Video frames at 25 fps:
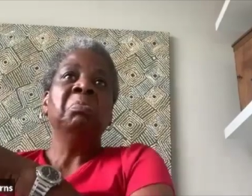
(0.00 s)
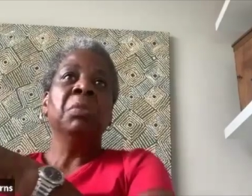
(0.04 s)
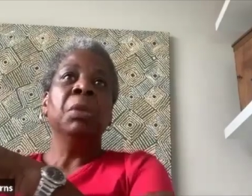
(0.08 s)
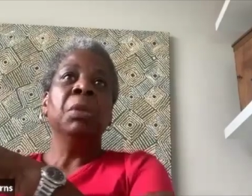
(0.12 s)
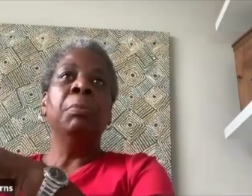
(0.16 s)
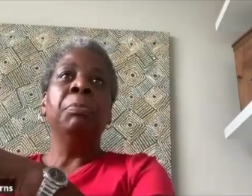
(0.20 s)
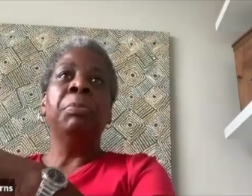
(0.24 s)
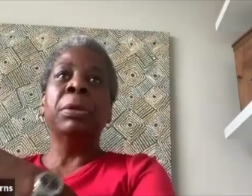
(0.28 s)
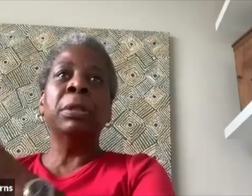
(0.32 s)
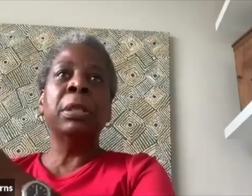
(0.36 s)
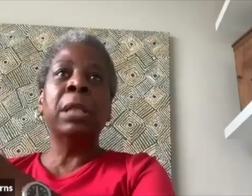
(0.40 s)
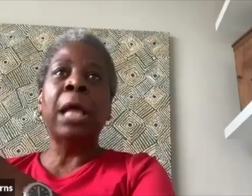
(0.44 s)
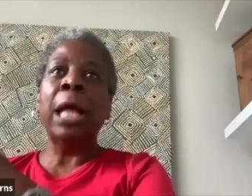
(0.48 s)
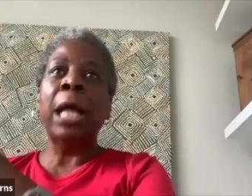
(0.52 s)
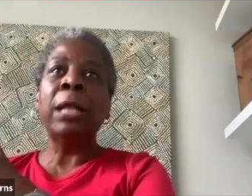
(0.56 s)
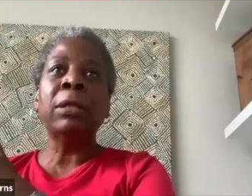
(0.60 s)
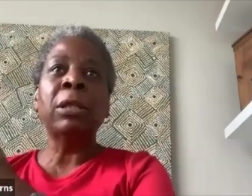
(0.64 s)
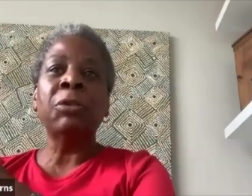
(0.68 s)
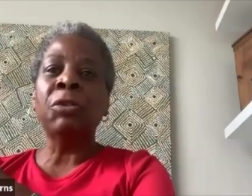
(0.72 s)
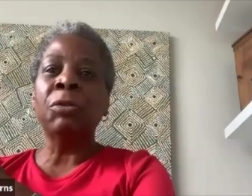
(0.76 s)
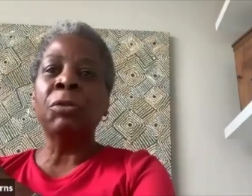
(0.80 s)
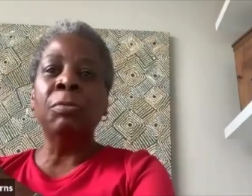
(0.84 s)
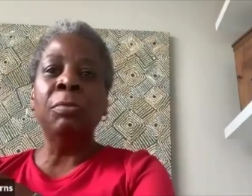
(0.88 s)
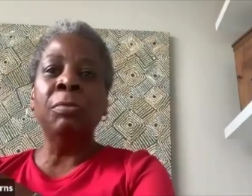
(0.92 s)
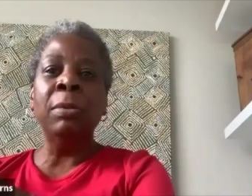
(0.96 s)
but that
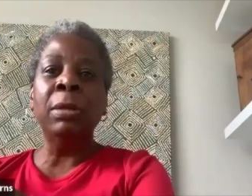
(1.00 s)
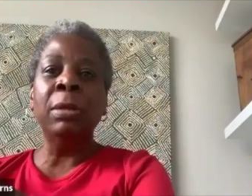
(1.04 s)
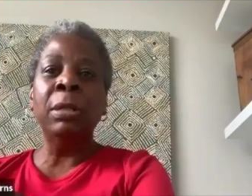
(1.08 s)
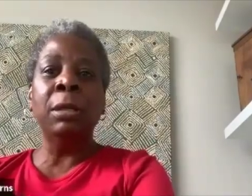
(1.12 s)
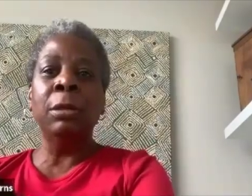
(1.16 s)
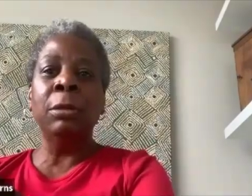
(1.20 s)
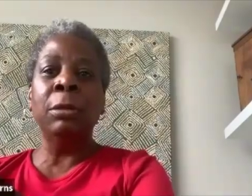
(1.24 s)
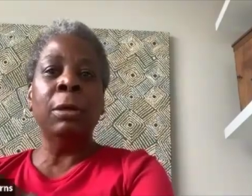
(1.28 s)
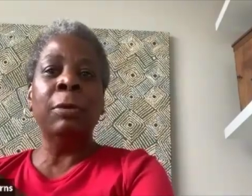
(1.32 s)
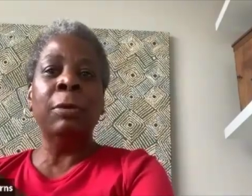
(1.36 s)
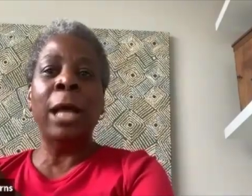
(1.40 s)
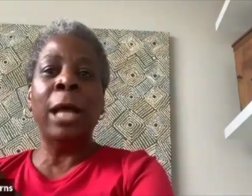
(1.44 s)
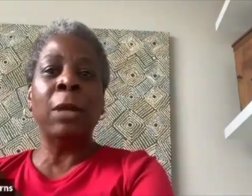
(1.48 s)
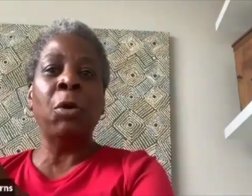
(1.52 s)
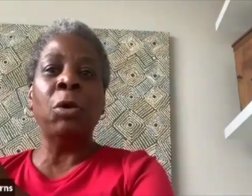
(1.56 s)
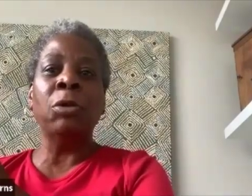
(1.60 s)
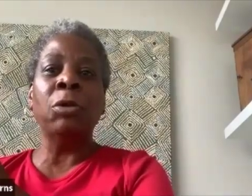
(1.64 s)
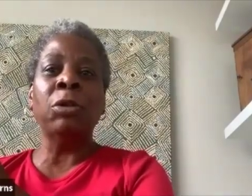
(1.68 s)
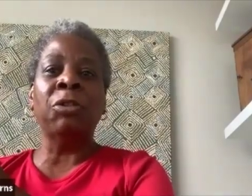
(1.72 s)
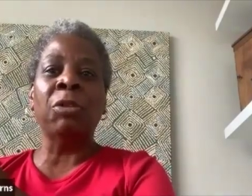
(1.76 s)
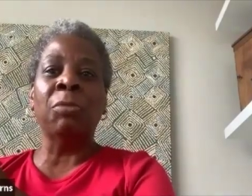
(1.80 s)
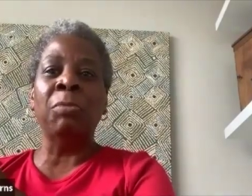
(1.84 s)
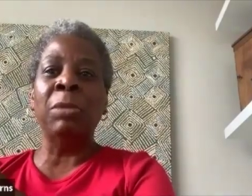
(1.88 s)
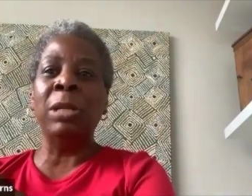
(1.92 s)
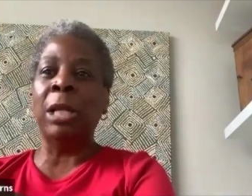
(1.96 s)
doesn't mean, head on
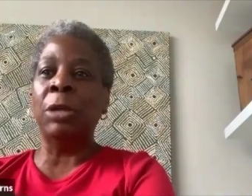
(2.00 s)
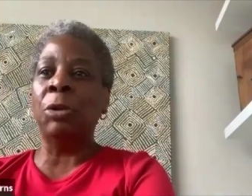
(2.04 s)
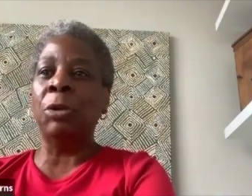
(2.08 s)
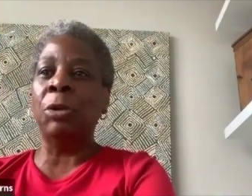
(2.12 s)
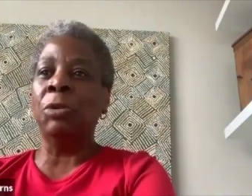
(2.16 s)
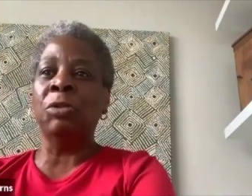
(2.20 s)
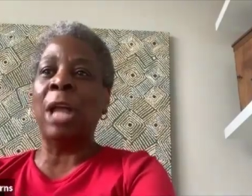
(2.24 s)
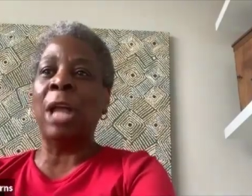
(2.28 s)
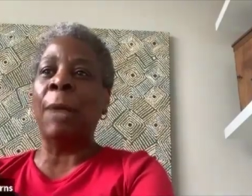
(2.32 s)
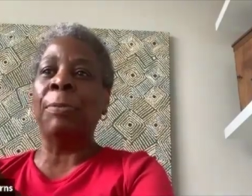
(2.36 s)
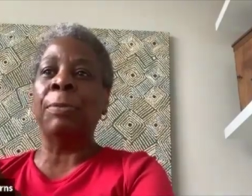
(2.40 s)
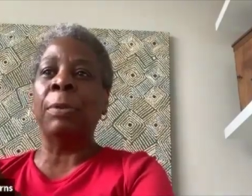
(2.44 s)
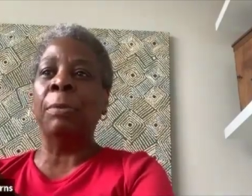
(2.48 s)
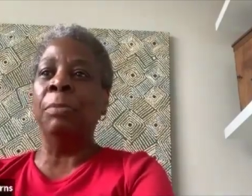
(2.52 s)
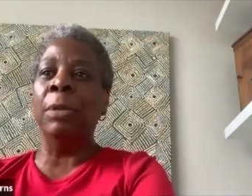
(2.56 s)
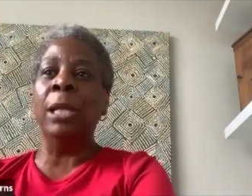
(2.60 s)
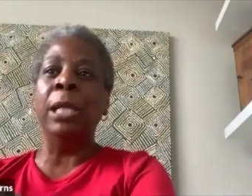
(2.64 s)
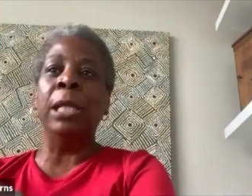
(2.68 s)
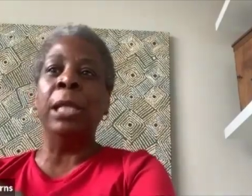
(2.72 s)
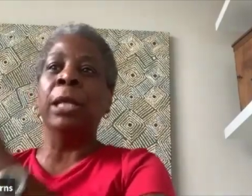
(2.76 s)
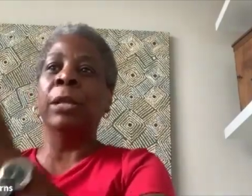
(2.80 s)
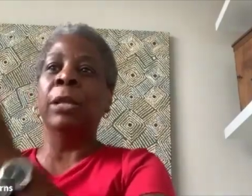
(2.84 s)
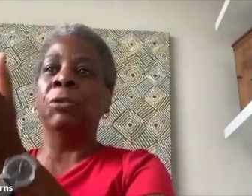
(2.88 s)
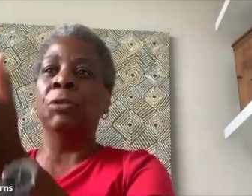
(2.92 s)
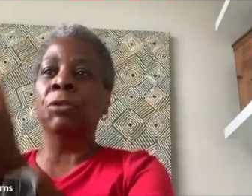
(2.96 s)
doesn't mean that you stop the
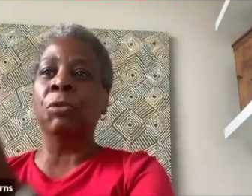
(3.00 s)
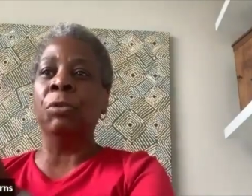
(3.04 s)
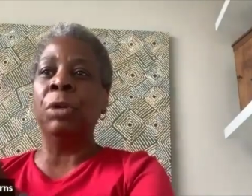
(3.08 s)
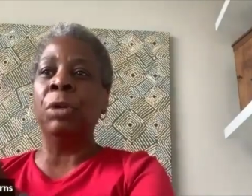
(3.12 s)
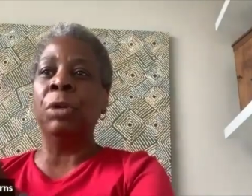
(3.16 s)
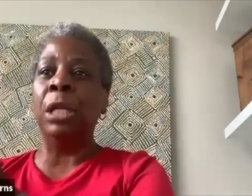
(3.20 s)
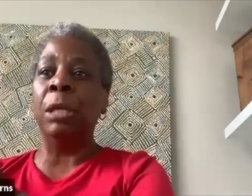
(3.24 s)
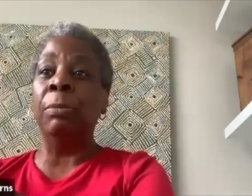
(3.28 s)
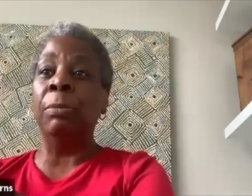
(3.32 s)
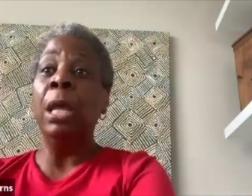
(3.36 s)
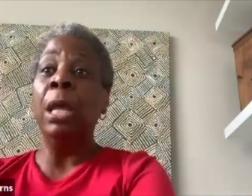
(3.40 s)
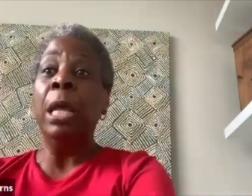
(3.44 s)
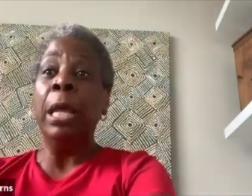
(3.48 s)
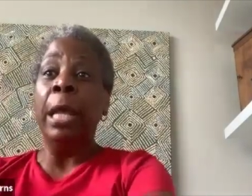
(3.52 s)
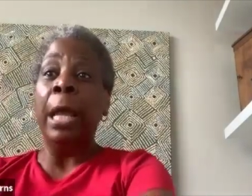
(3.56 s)
meeting and scream.